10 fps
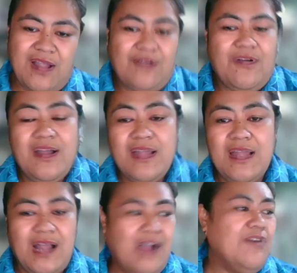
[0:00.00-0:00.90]
our
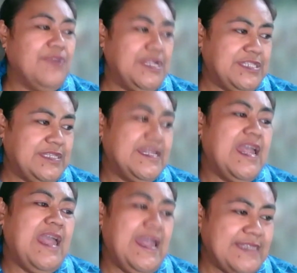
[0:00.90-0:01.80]
regions. As
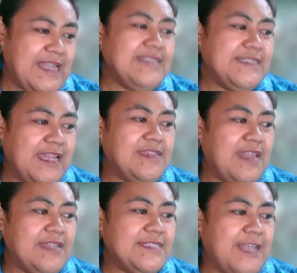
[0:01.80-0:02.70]
I said, that
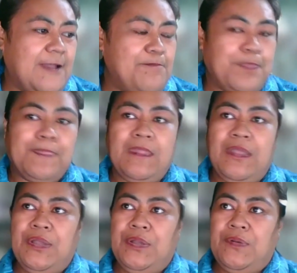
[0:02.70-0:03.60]
the
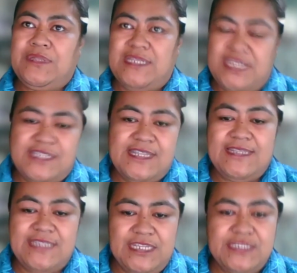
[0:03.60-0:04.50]

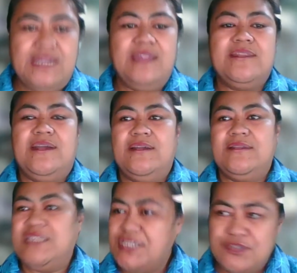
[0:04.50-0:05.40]
digitization, the
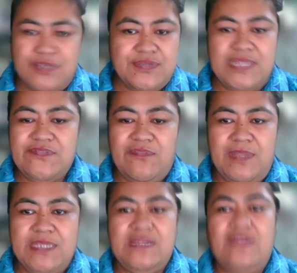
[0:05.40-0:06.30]
digital
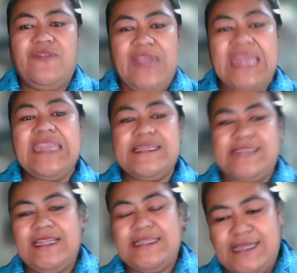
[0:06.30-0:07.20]
transformation of any
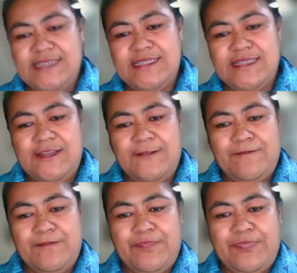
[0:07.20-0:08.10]
sectors,
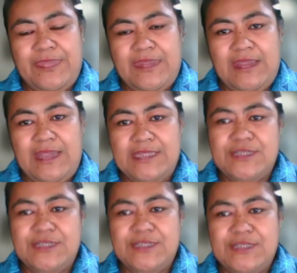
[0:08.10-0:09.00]
it
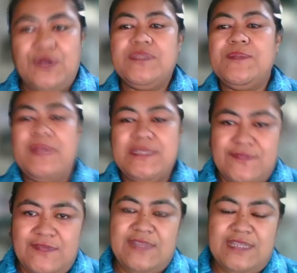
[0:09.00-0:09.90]
all
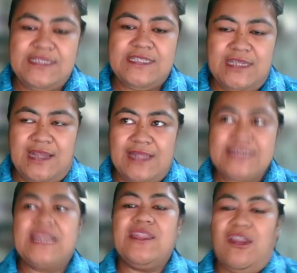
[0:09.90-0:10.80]
depends on the
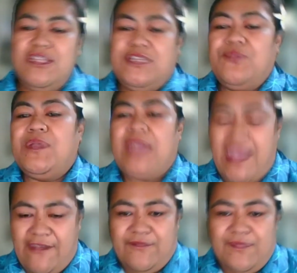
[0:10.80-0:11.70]
technology we
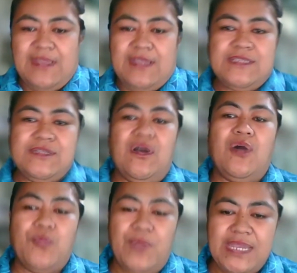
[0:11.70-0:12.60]
have. So
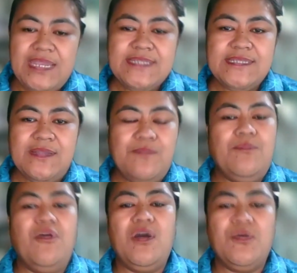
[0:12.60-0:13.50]
awareness,
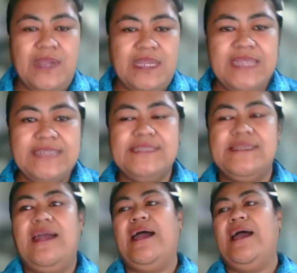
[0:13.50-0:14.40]
more awareness,